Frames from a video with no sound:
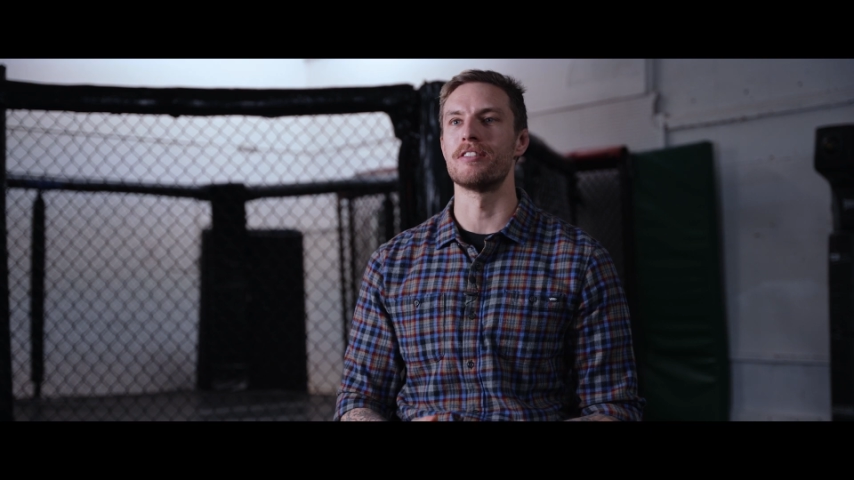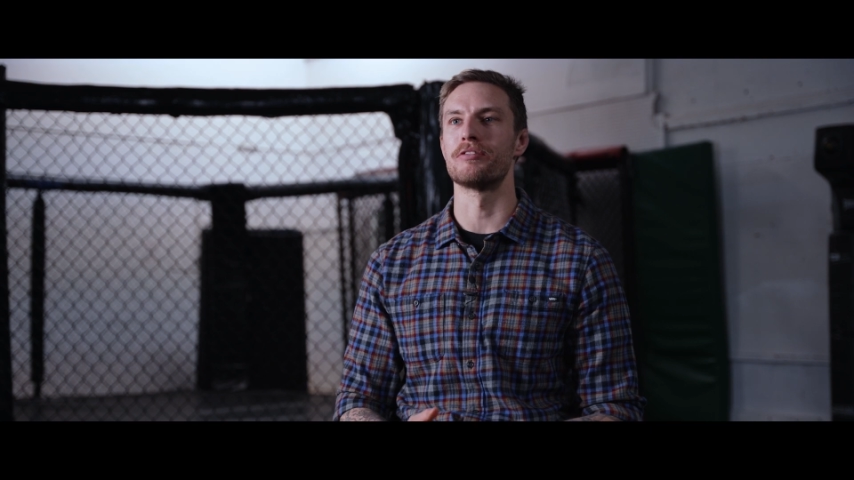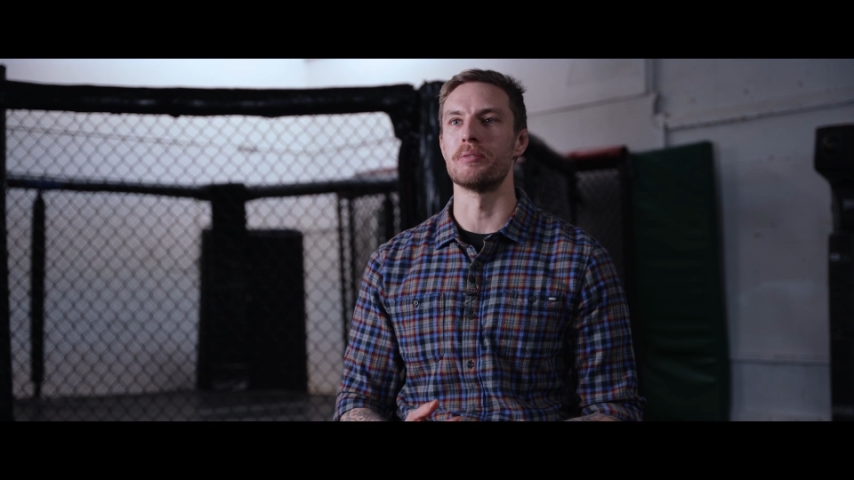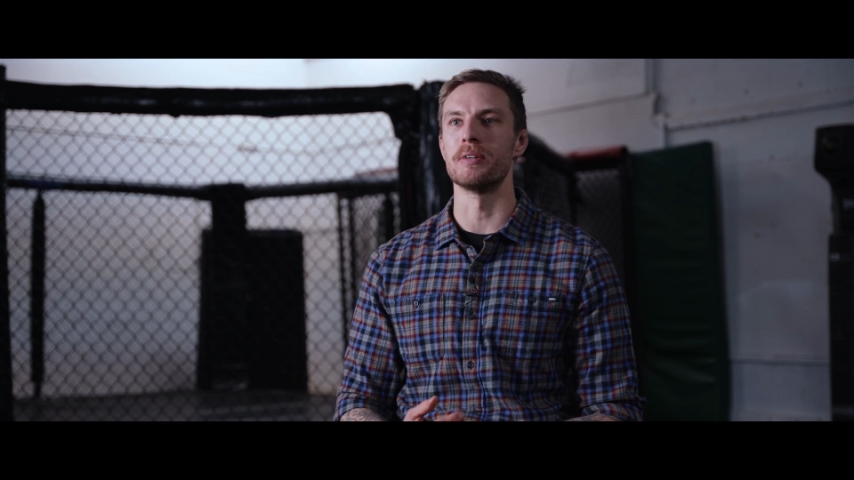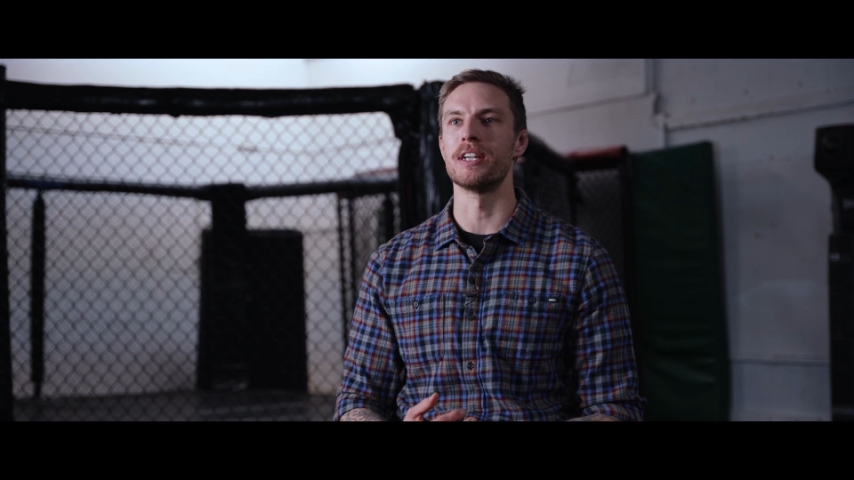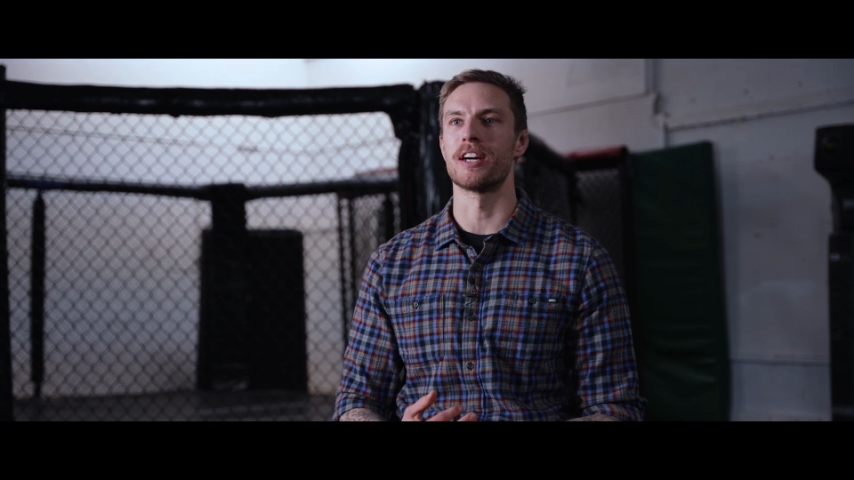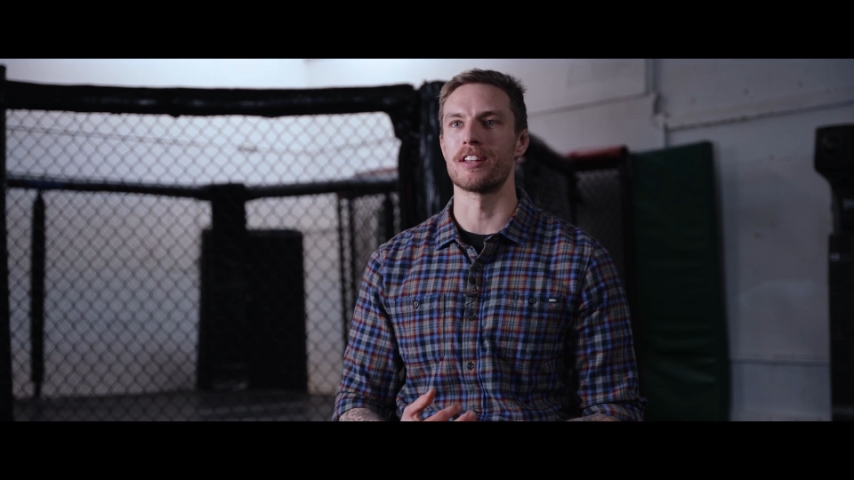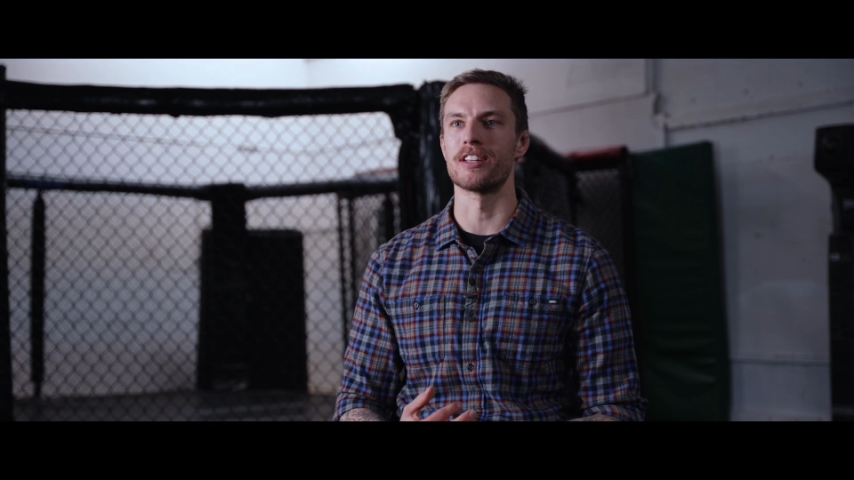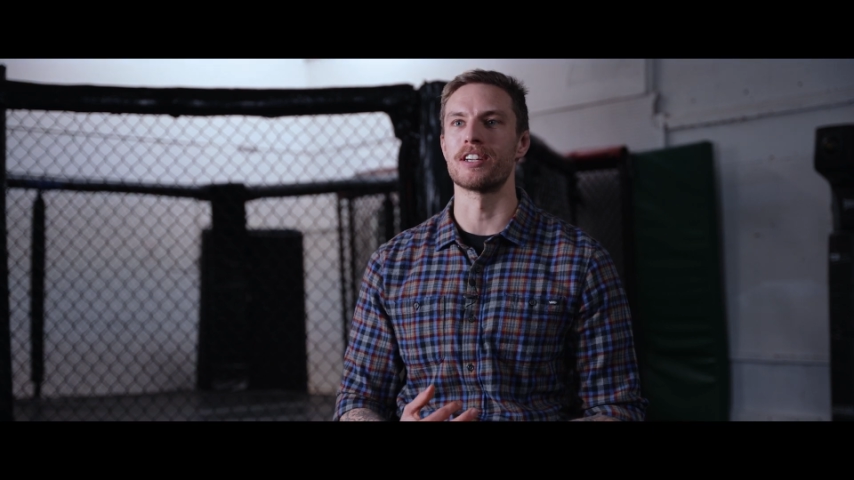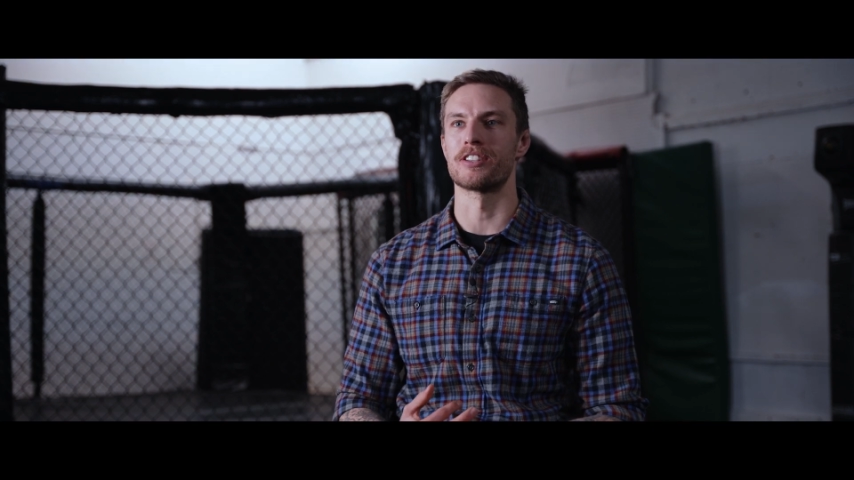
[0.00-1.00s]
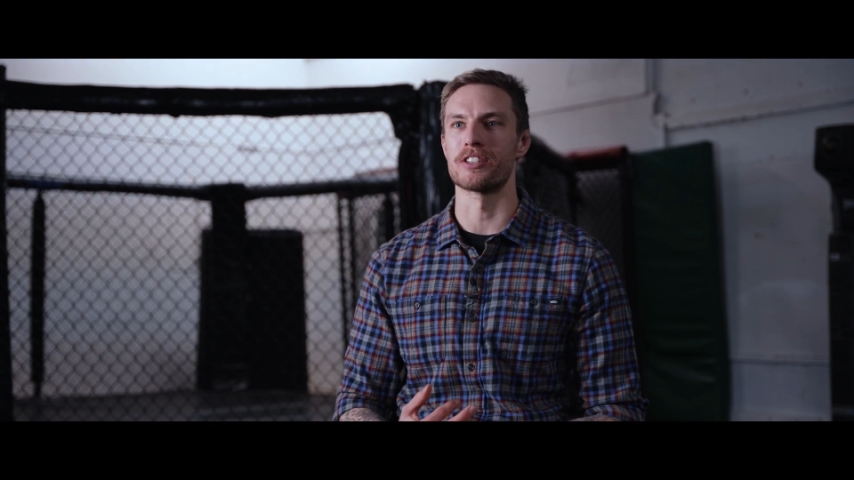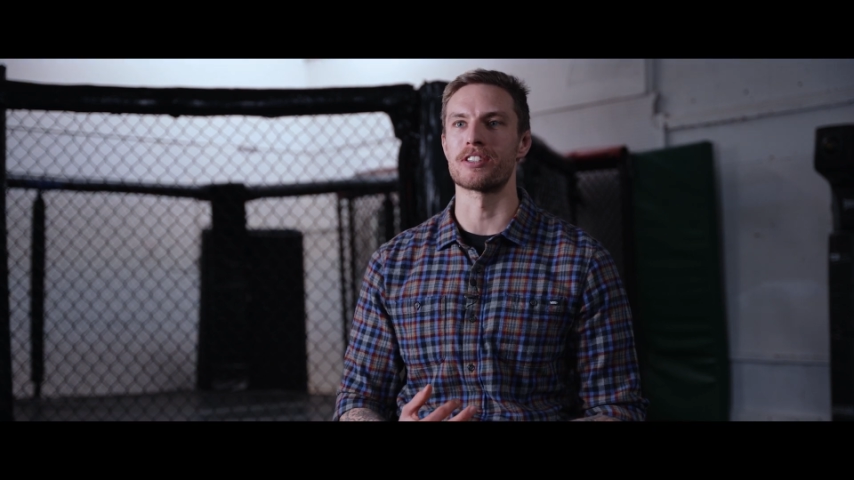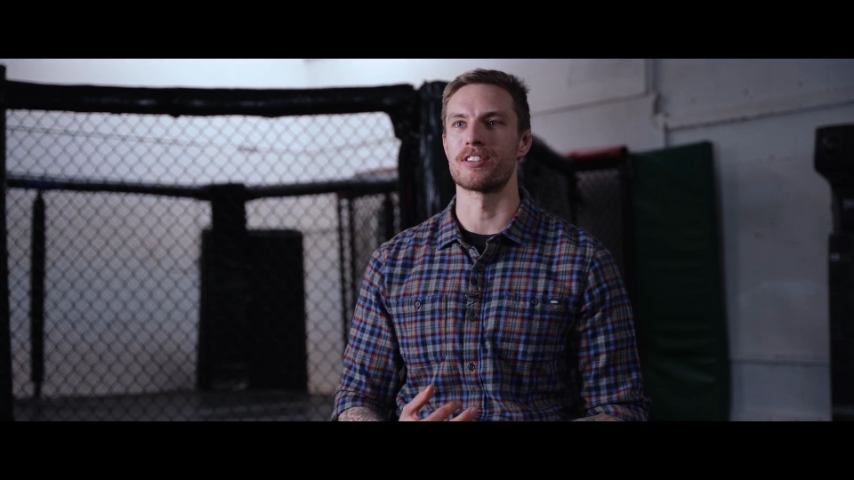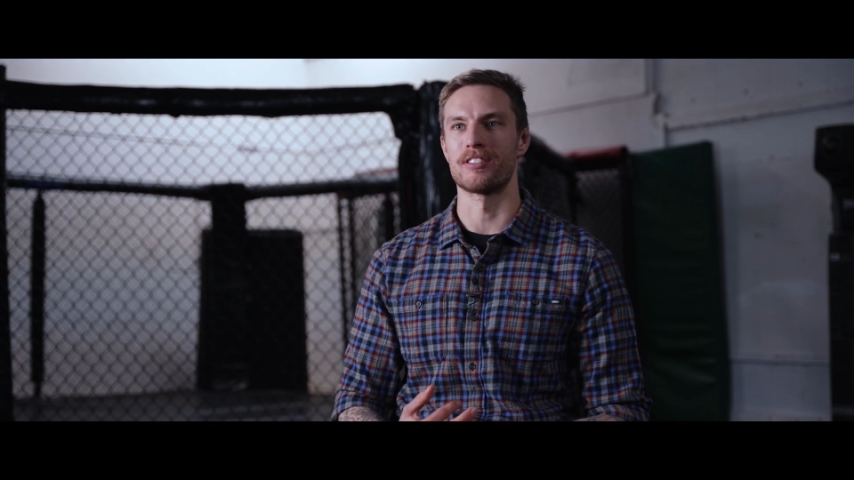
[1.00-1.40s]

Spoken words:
for me, I think, just